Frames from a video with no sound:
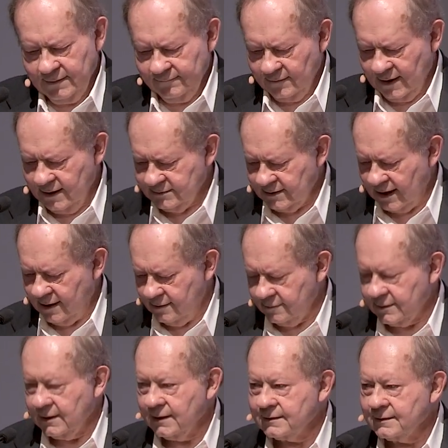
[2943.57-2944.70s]
you ask how
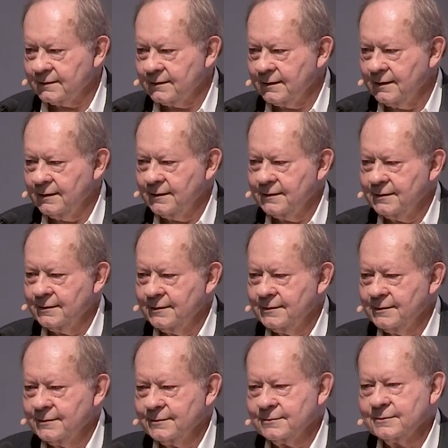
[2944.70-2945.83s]
can
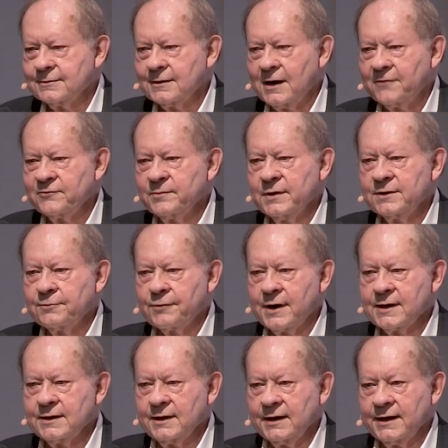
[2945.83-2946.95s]
government
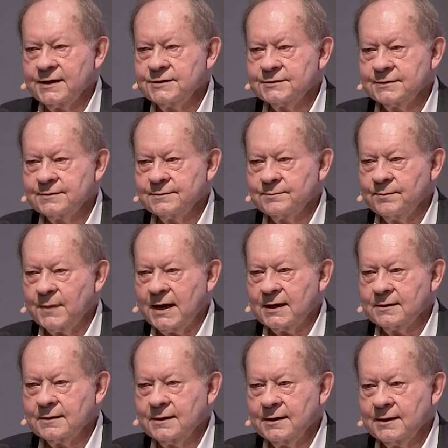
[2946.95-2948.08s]
regulation make
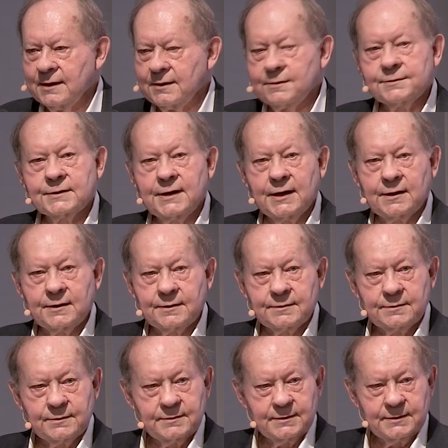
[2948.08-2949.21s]
healthcare
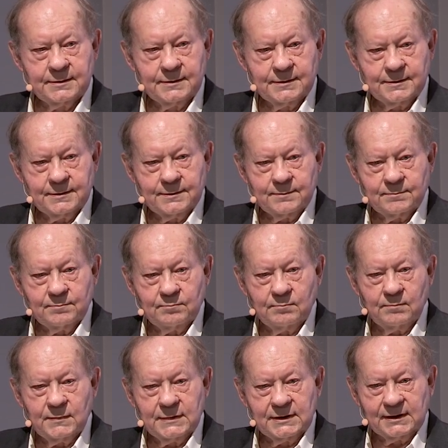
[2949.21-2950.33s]

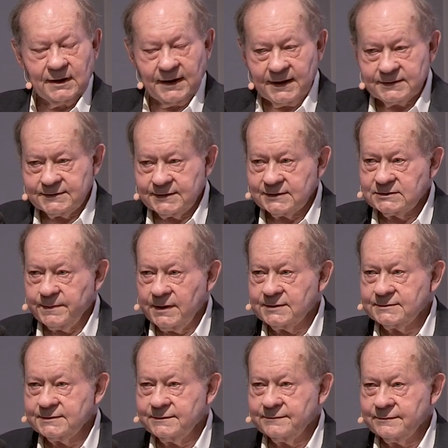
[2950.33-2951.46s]
less
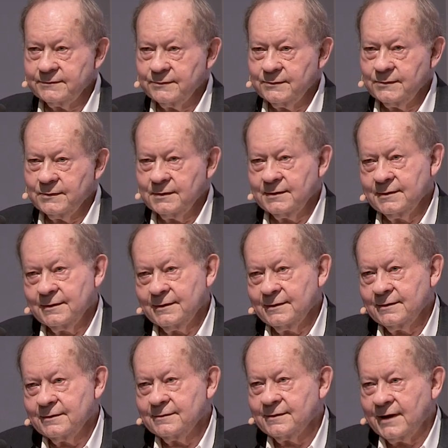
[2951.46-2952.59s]
expensive?
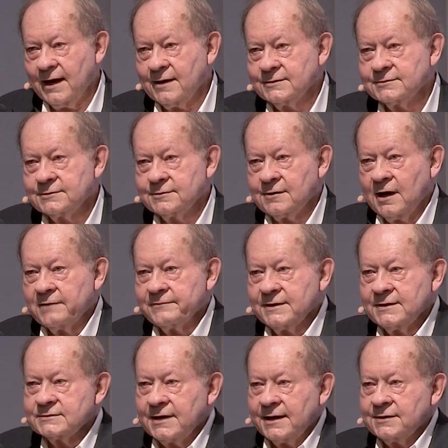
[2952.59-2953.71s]
The answer,
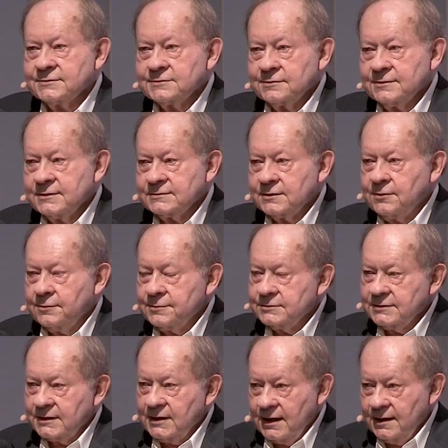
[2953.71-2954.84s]
obvious answer, is of course
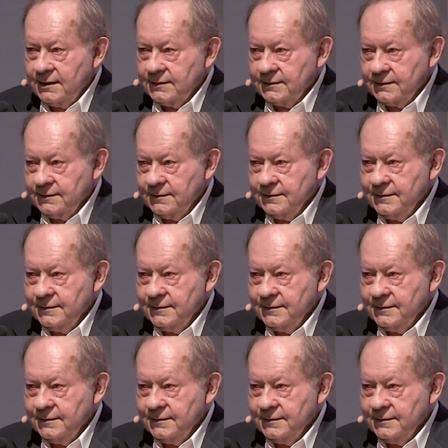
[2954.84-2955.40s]
it can't.